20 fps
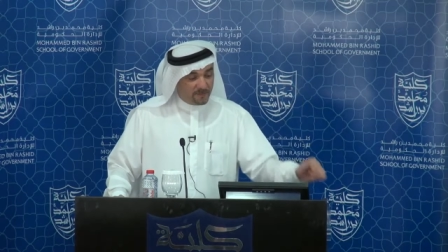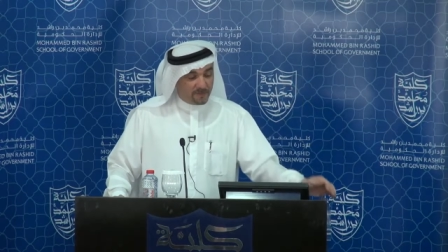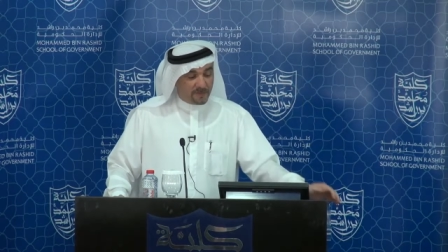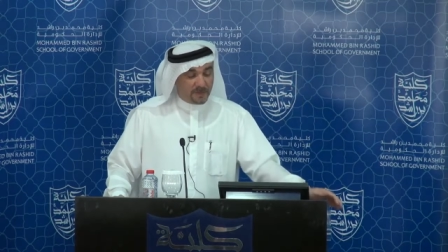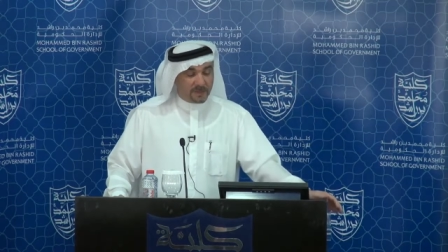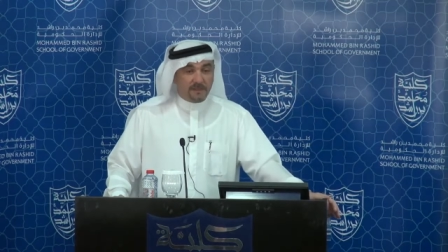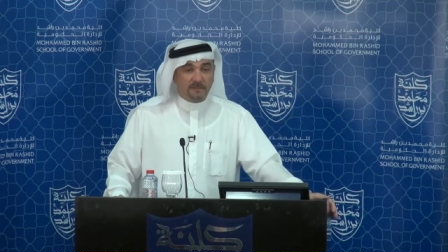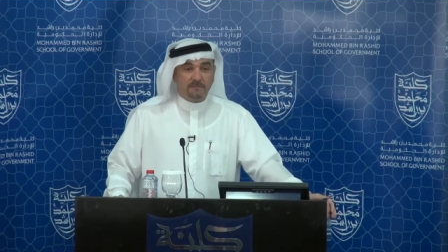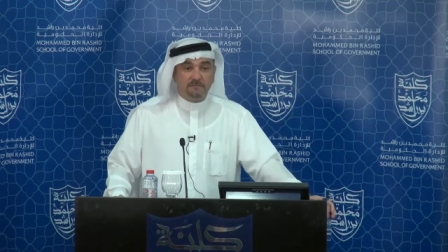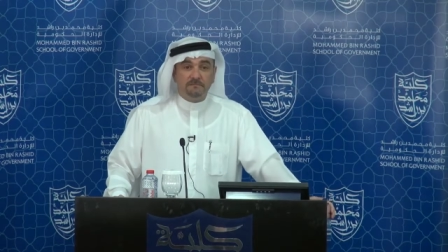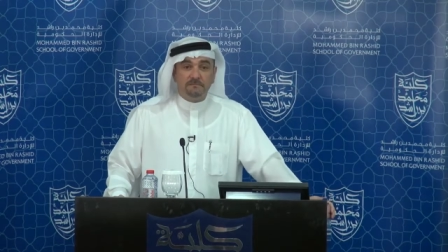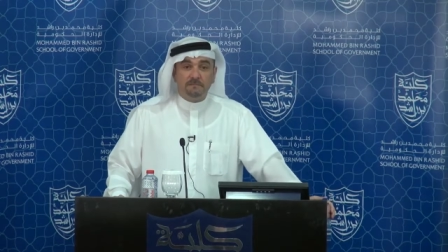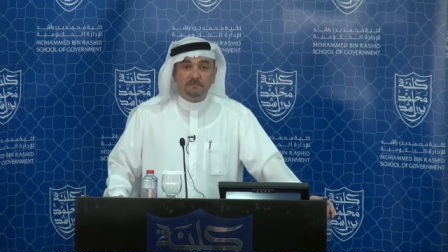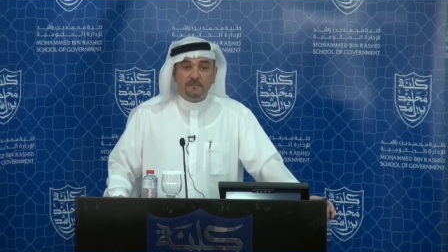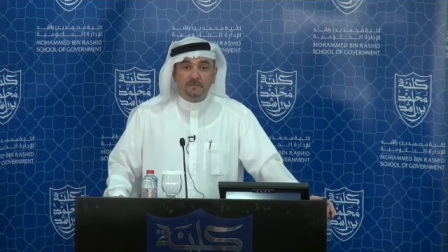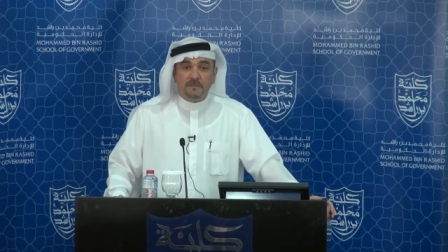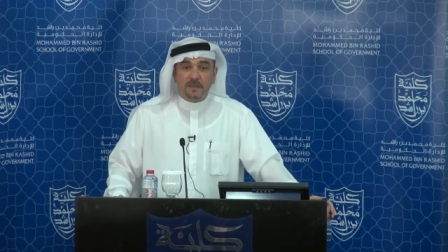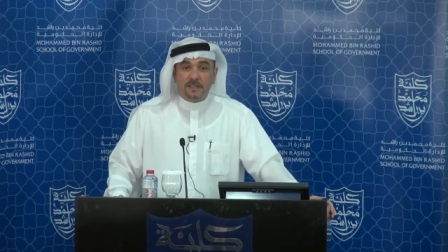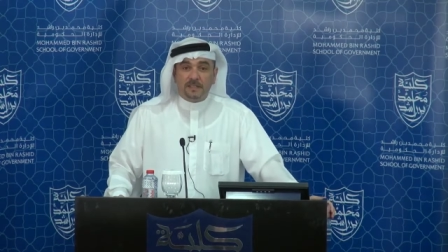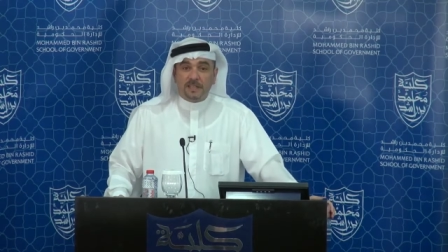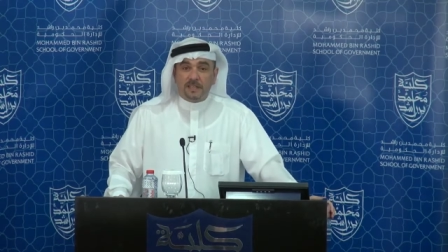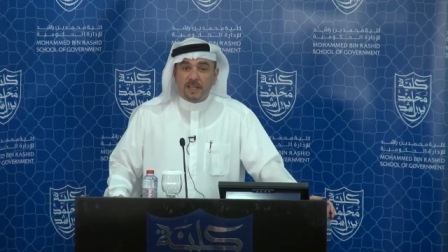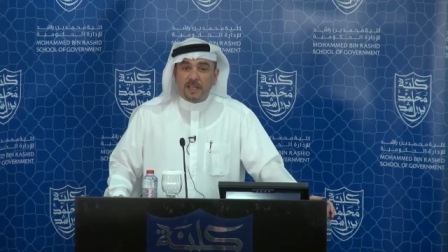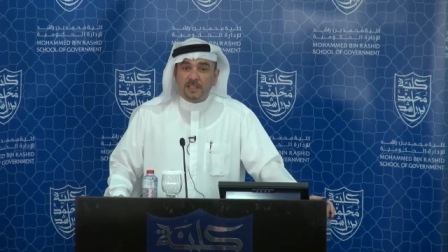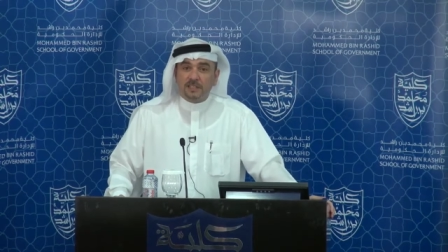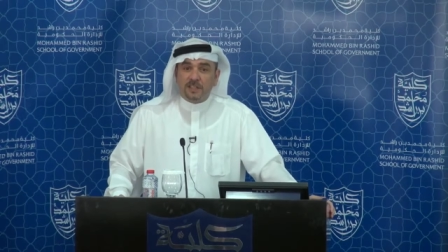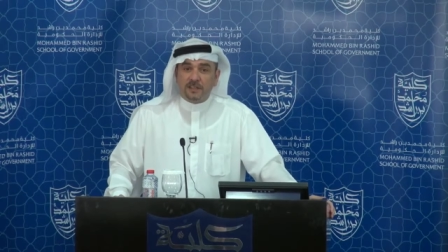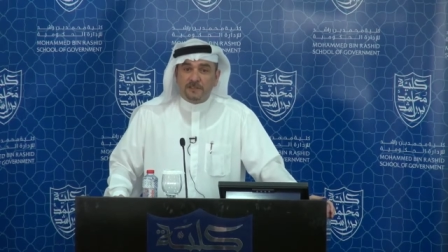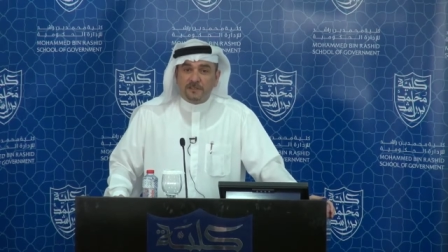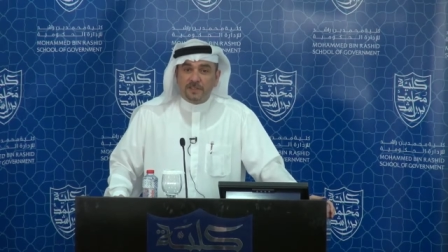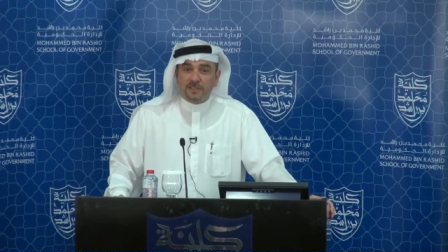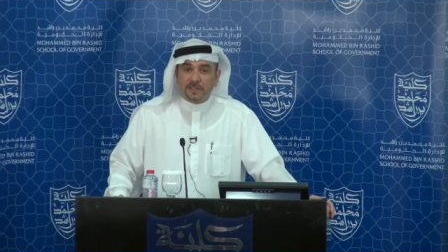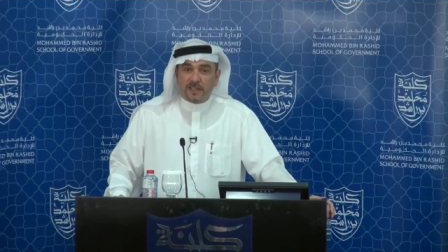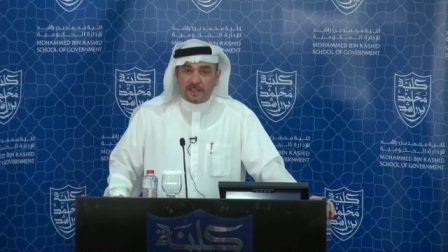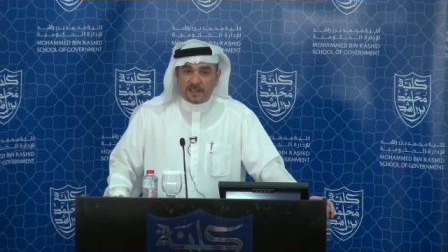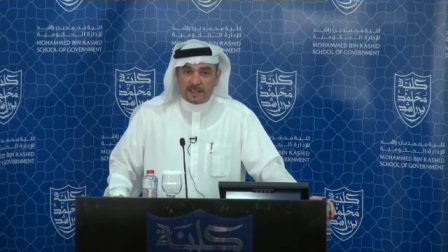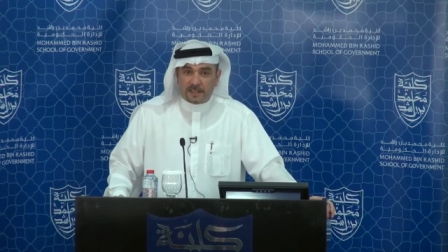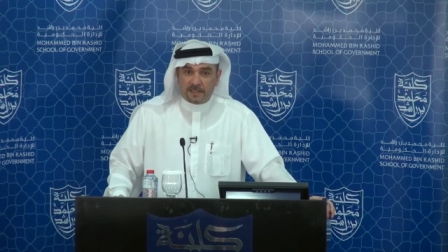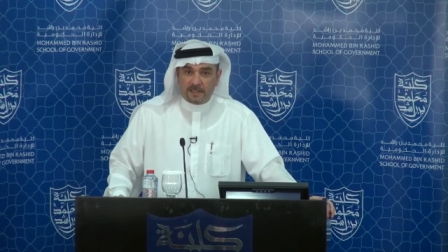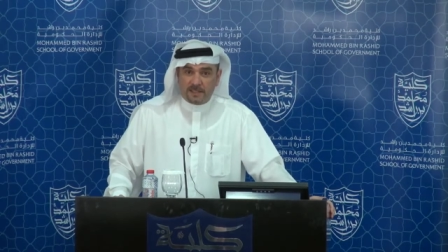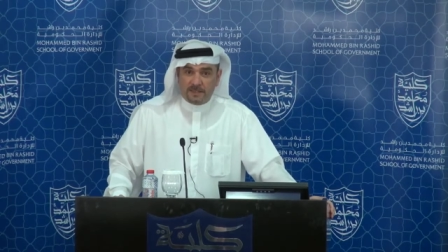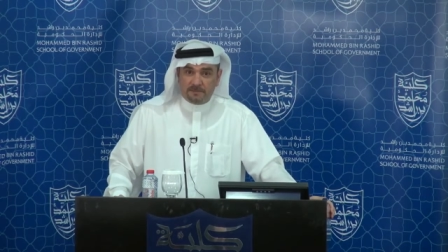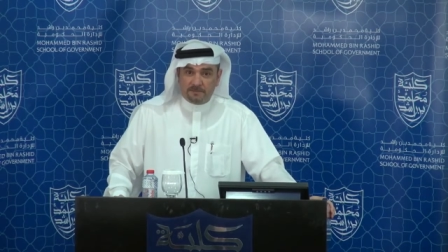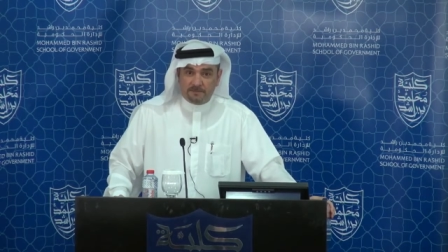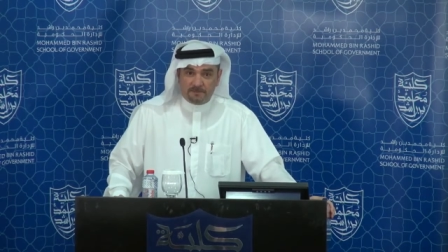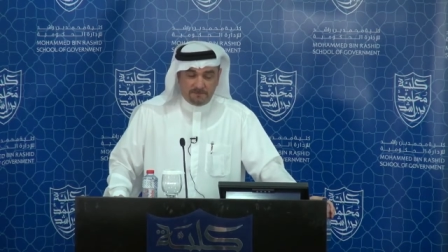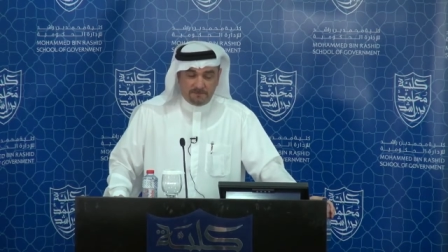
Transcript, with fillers: But international vision at the time.